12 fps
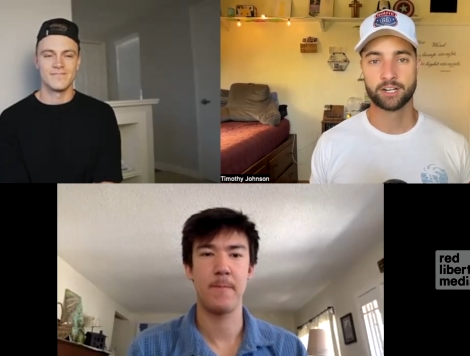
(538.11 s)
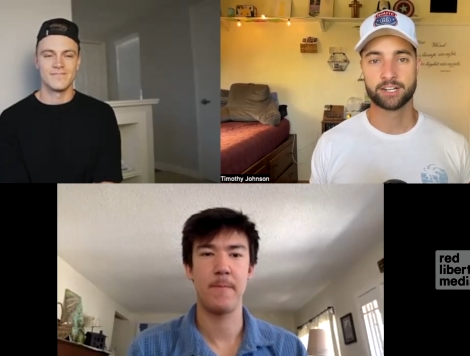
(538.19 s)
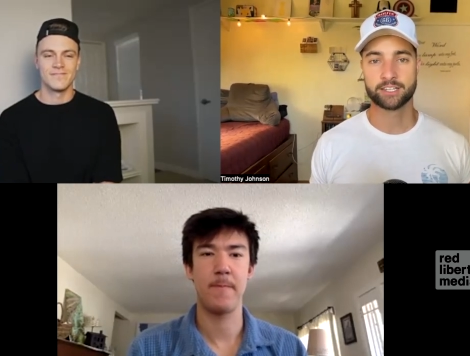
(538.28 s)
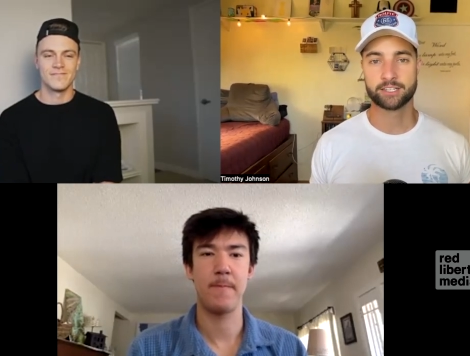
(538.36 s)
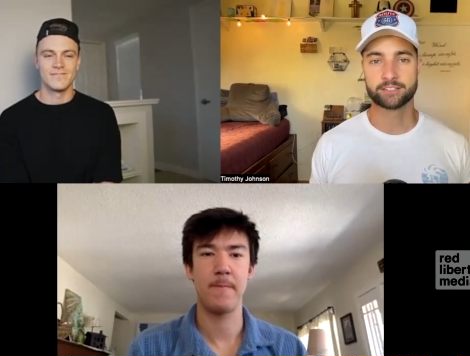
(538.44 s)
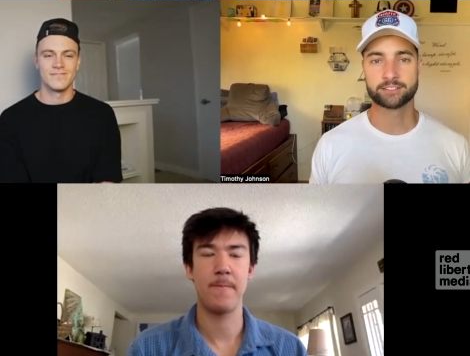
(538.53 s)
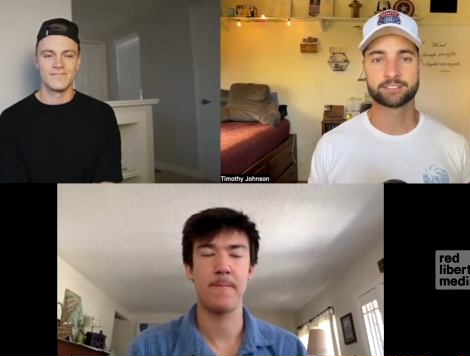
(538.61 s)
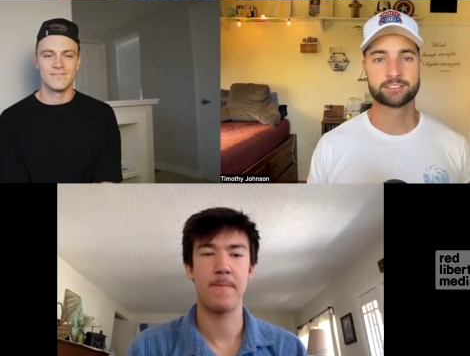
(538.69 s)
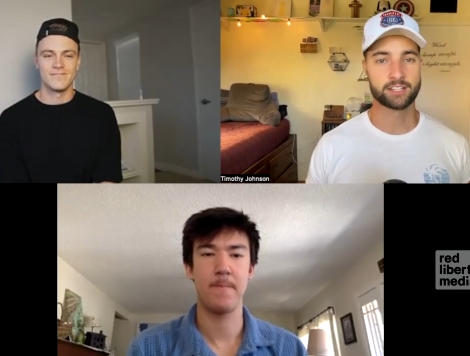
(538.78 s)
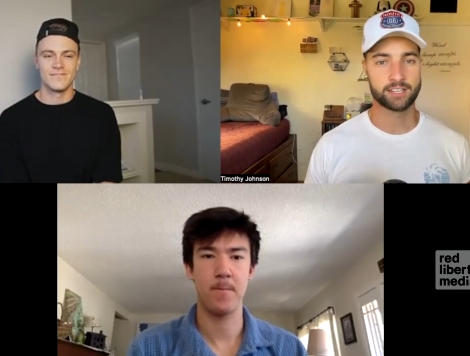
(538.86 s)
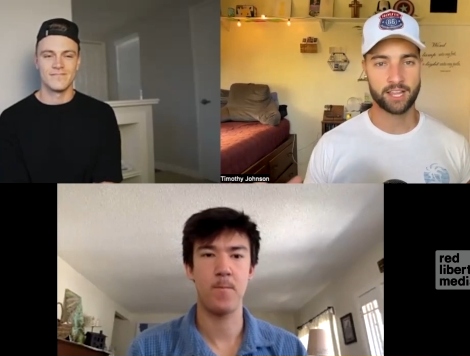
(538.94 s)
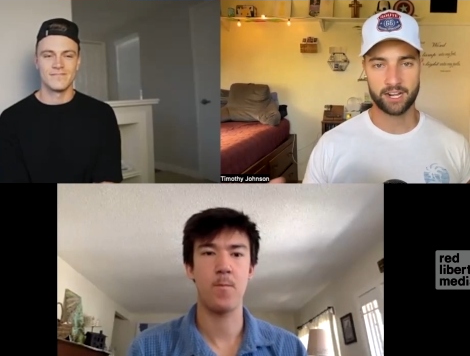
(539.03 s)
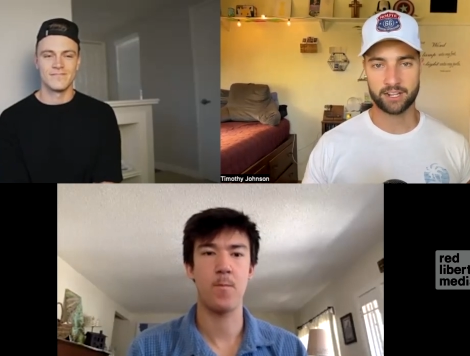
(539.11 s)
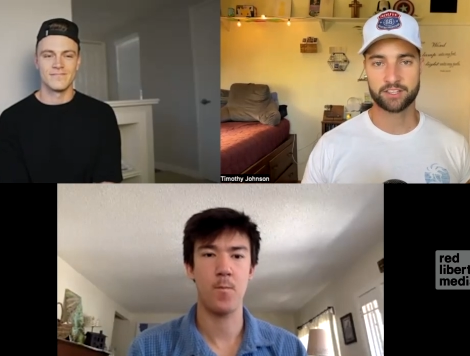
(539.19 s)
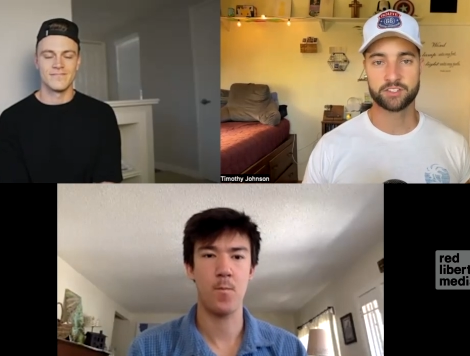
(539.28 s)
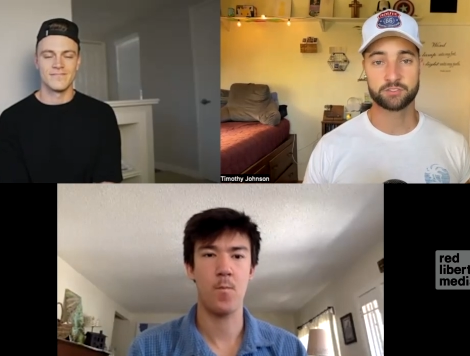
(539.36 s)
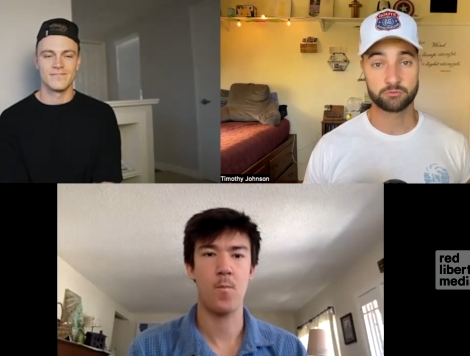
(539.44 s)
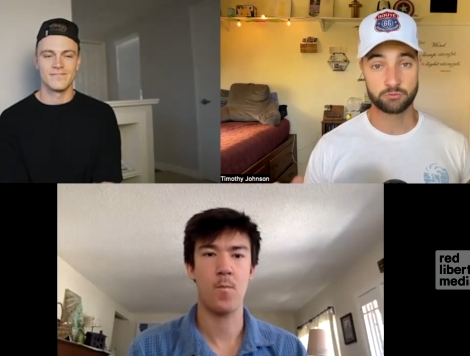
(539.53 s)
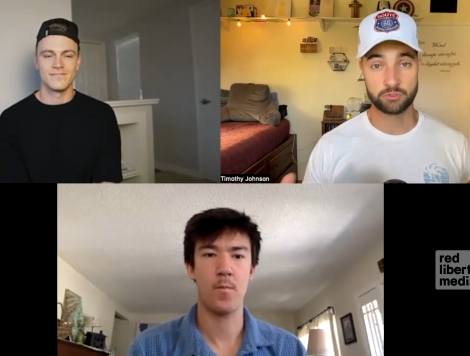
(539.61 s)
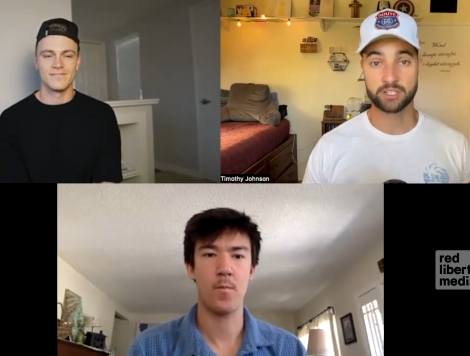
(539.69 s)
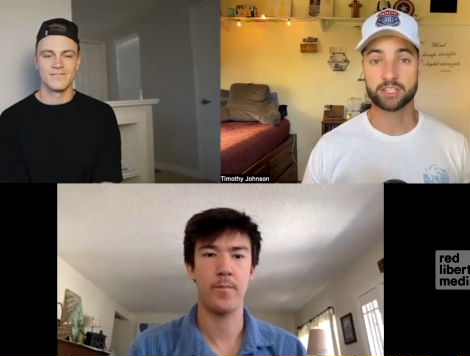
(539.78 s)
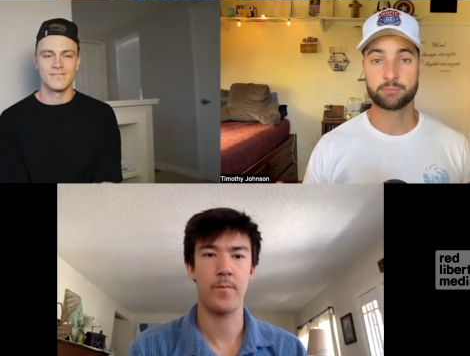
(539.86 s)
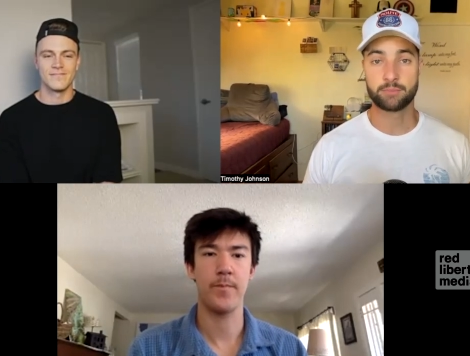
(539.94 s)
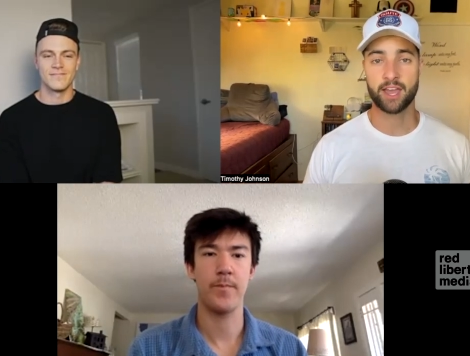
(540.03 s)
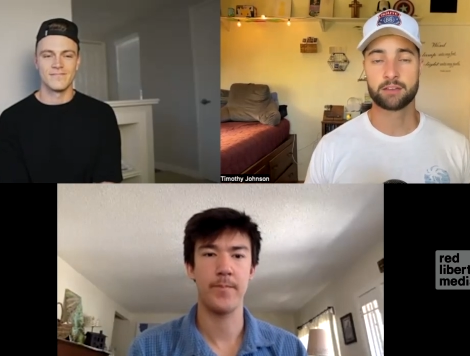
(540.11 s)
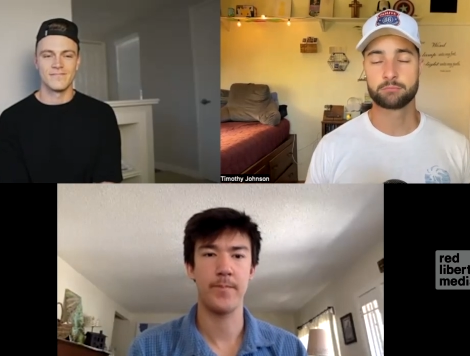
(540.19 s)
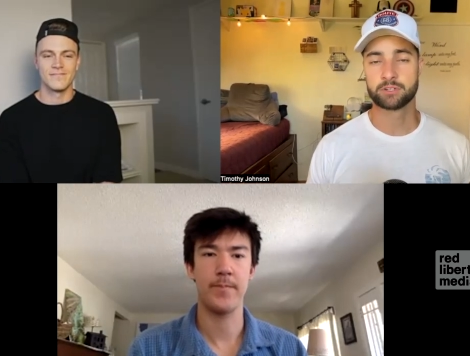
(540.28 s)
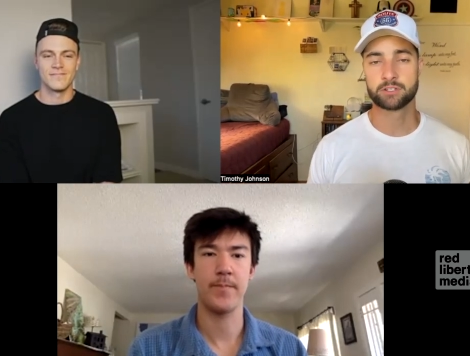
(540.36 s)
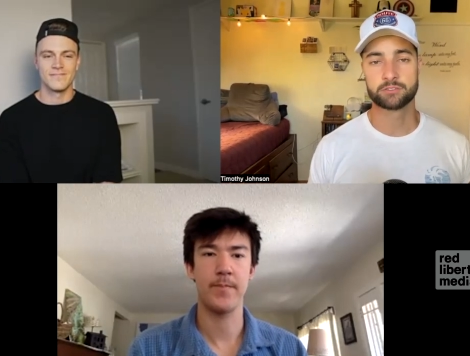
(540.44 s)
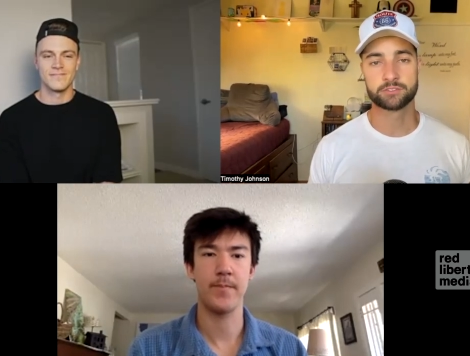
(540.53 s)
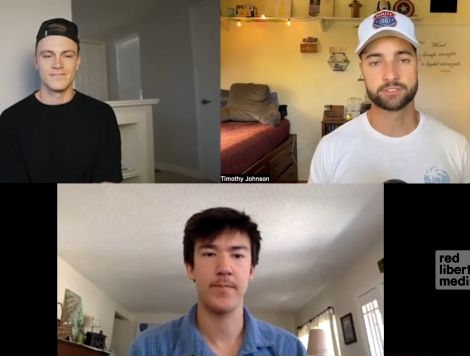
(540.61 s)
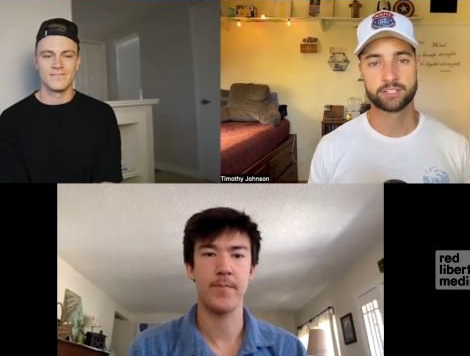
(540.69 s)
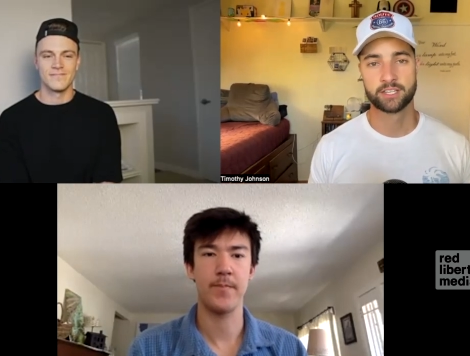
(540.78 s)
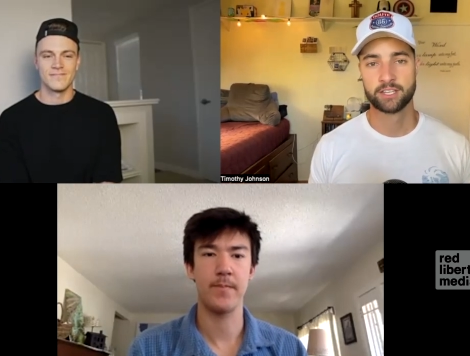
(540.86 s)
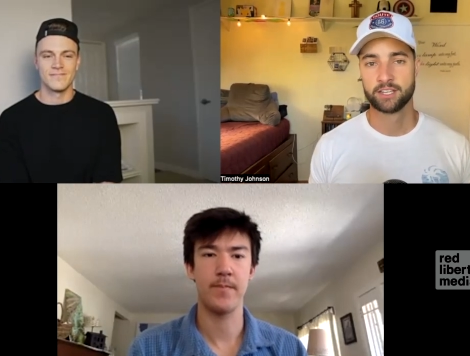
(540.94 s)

Speaker 1: against a lot of these really bad bills